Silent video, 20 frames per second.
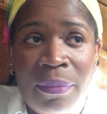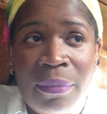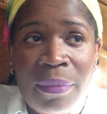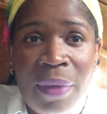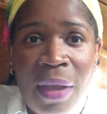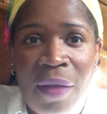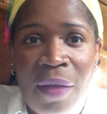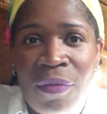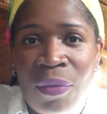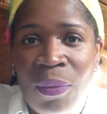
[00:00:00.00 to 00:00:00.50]

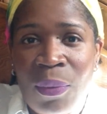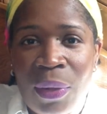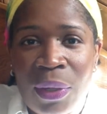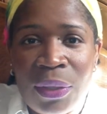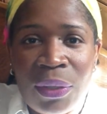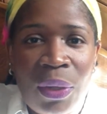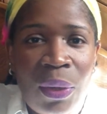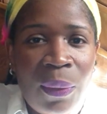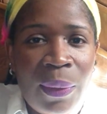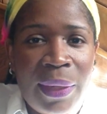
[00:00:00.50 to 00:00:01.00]
everyone
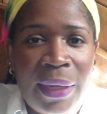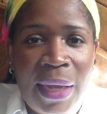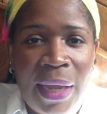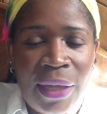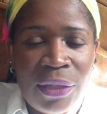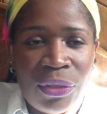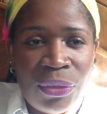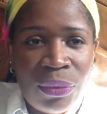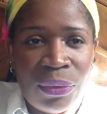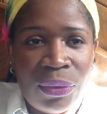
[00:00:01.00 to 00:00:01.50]
going
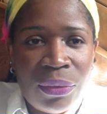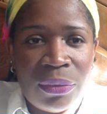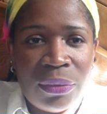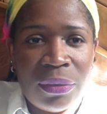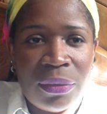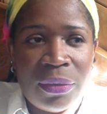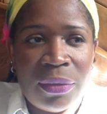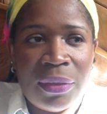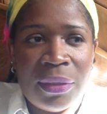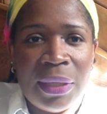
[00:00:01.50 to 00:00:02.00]
natural.
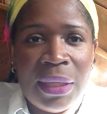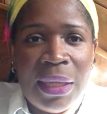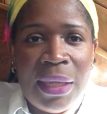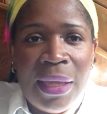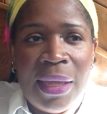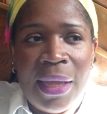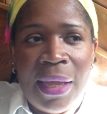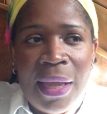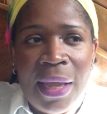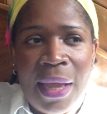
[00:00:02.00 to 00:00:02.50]

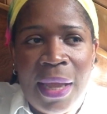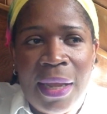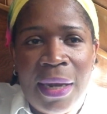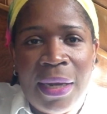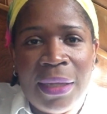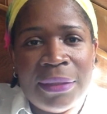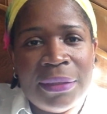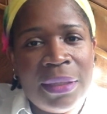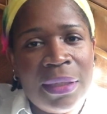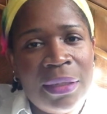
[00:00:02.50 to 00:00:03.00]
And
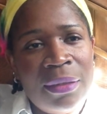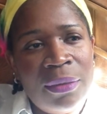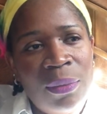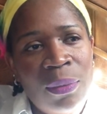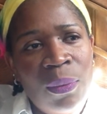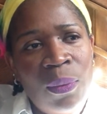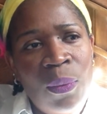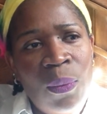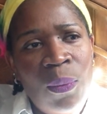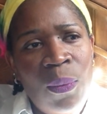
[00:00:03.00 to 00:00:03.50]
I said,
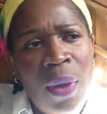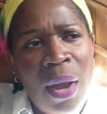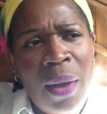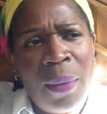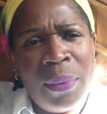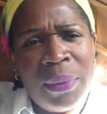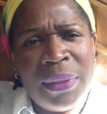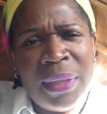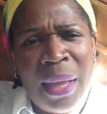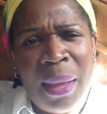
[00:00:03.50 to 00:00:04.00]
why
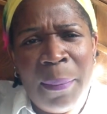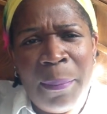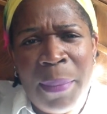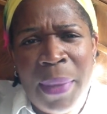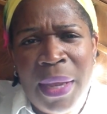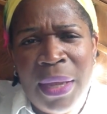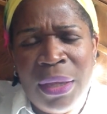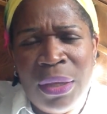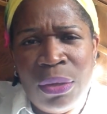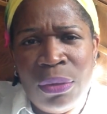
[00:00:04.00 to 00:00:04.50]
would that
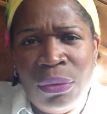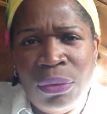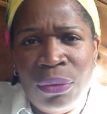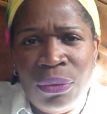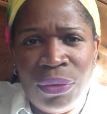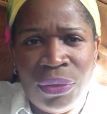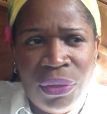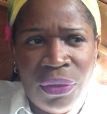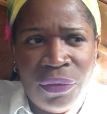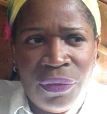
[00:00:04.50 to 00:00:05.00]
make you
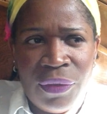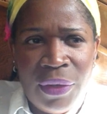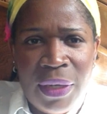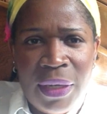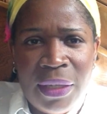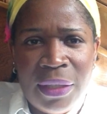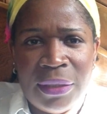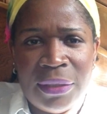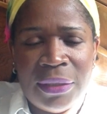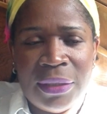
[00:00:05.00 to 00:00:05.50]
lose your
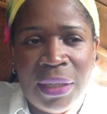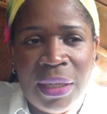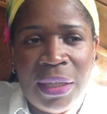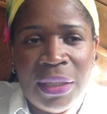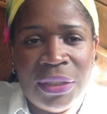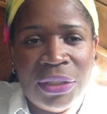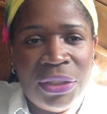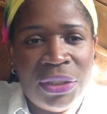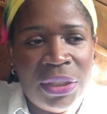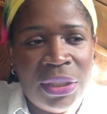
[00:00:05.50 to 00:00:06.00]
friends?
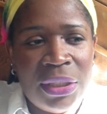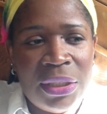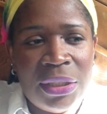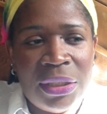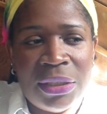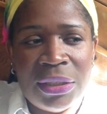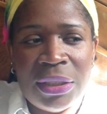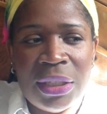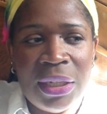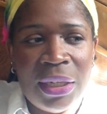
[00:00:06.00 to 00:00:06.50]
And she
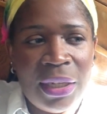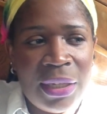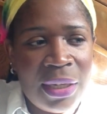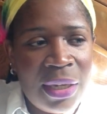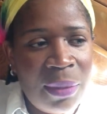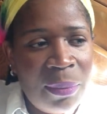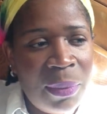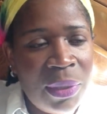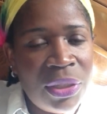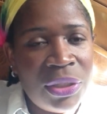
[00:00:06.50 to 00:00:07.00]
looked
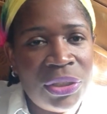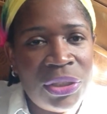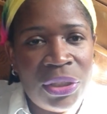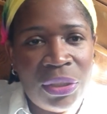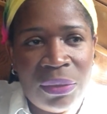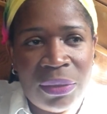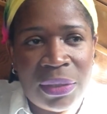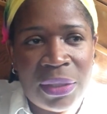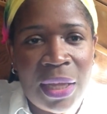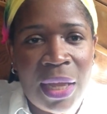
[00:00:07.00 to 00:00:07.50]
at me and she
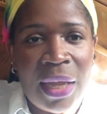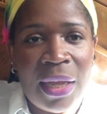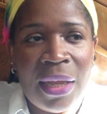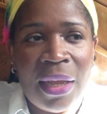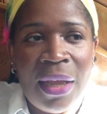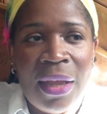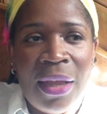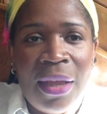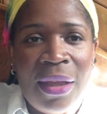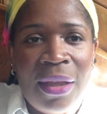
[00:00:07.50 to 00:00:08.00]
was like,
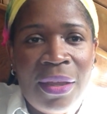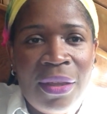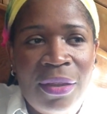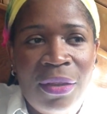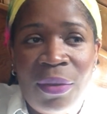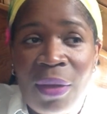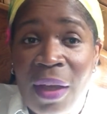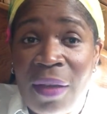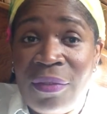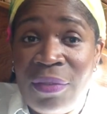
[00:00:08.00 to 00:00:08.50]

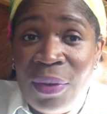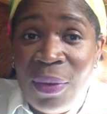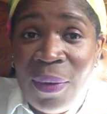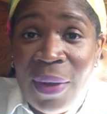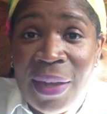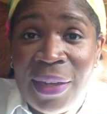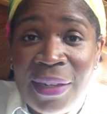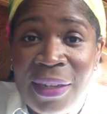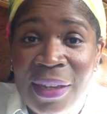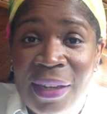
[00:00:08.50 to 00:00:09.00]
you have no
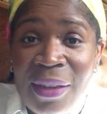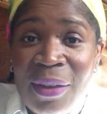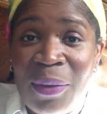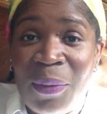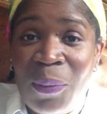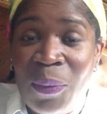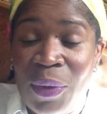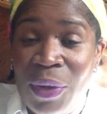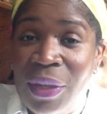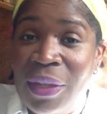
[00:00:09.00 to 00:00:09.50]
idea
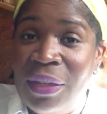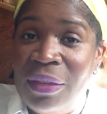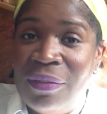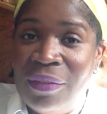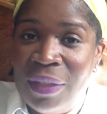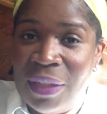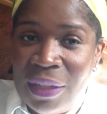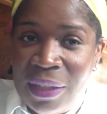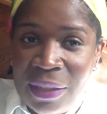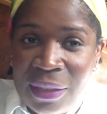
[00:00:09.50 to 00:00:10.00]
what you've
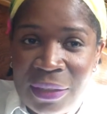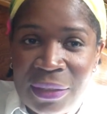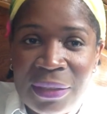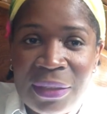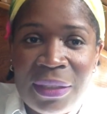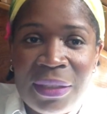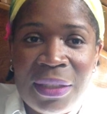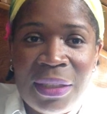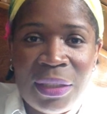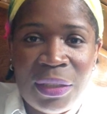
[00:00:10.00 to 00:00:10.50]
done
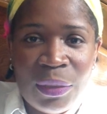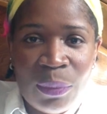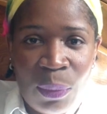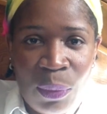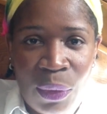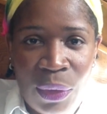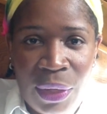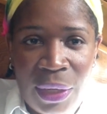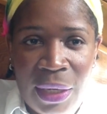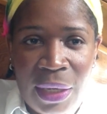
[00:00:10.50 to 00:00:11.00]
this
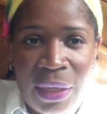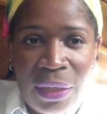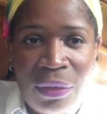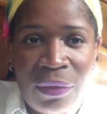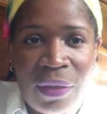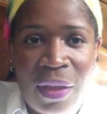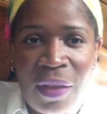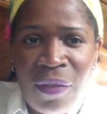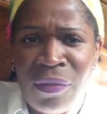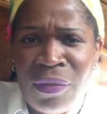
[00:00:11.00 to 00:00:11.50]
morning.
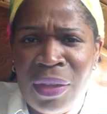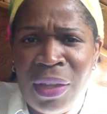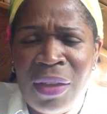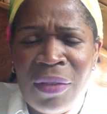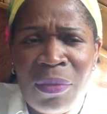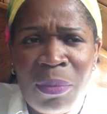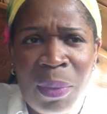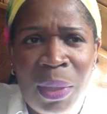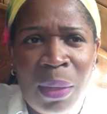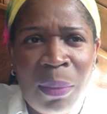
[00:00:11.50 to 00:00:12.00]
You've
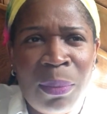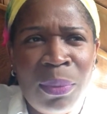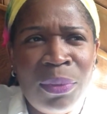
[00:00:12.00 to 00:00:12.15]
given me a